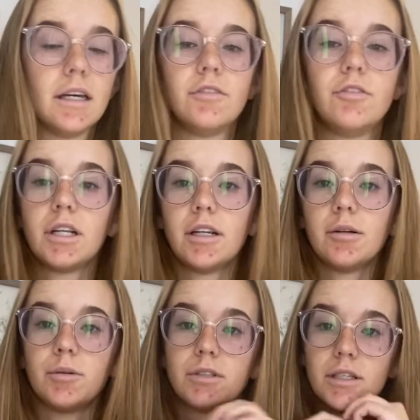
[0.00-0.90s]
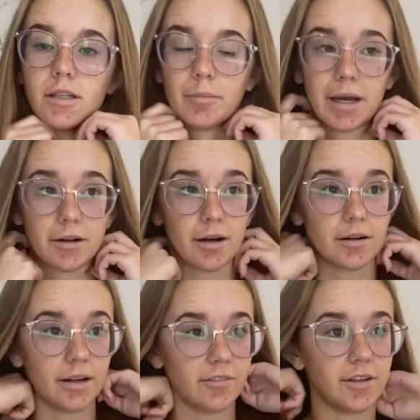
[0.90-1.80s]
If you can hear music in the
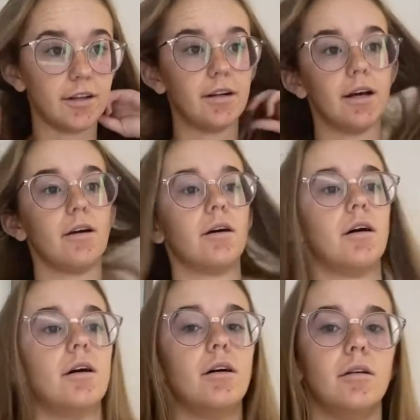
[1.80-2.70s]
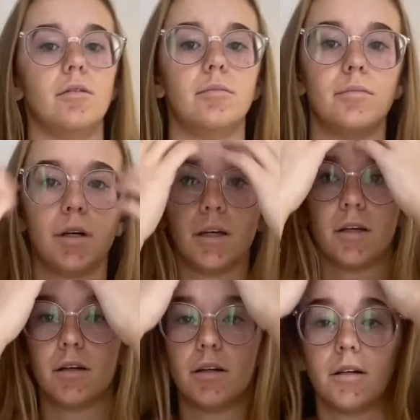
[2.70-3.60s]
background, I figured out um,
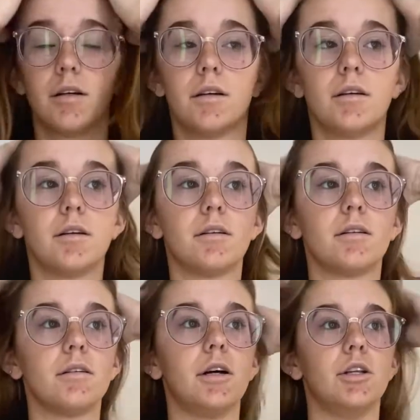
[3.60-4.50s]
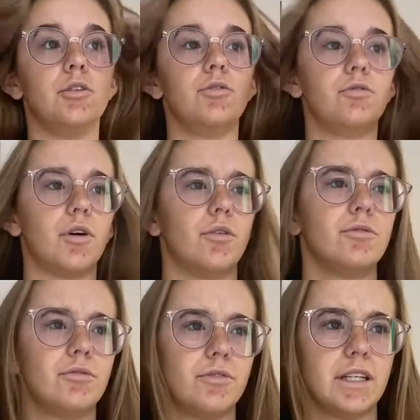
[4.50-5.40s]
a new
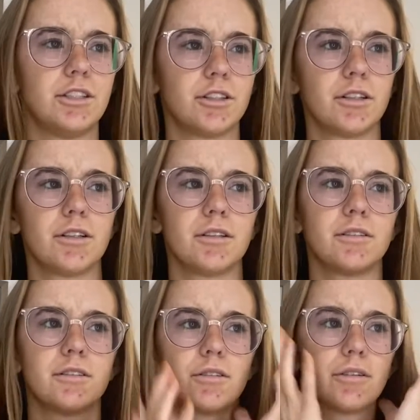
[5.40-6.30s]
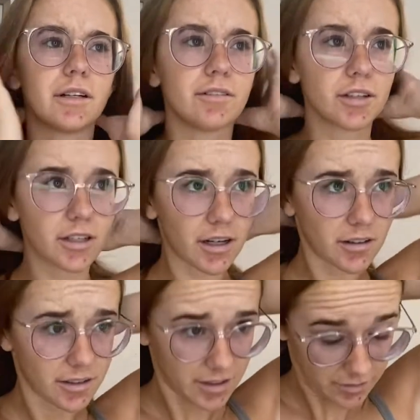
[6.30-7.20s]
phone feature, whatever you
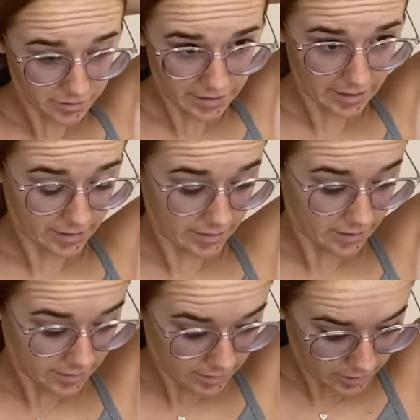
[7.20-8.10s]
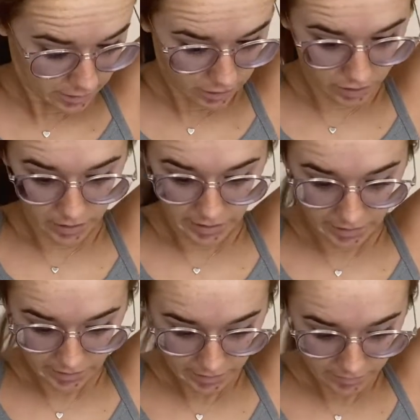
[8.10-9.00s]
call it, where you like,